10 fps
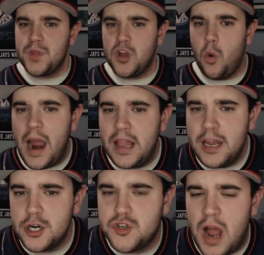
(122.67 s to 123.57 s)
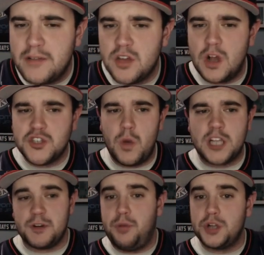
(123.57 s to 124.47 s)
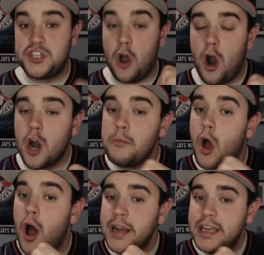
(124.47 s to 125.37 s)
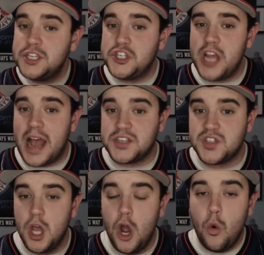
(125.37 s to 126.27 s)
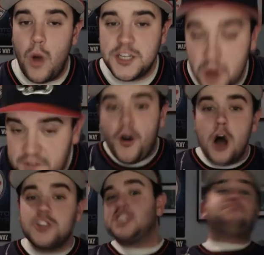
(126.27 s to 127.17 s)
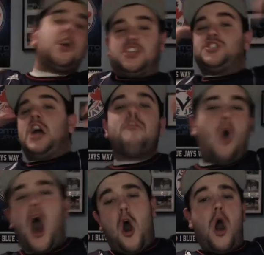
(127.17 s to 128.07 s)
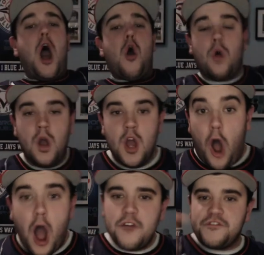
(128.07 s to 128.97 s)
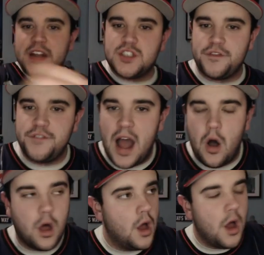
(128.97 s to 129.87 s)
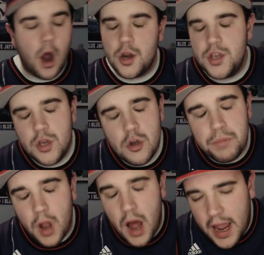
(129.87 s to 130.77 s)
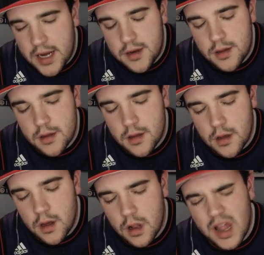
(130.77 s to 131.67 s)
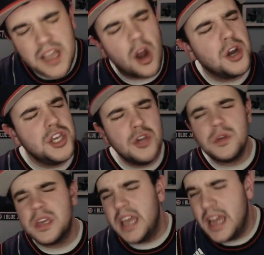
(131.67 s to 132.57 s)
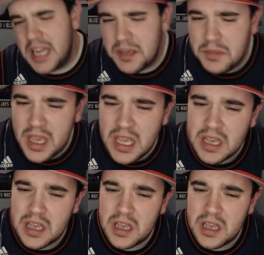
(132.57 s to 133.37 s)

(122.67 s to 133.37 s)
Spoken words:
Kawhi Leonard drives on Russell Westbrook, puts his arm on his chest. Westbrook falls and pushes off. Whoa, whoa. Offensive foul. Are you blind? Like, are you kidding me?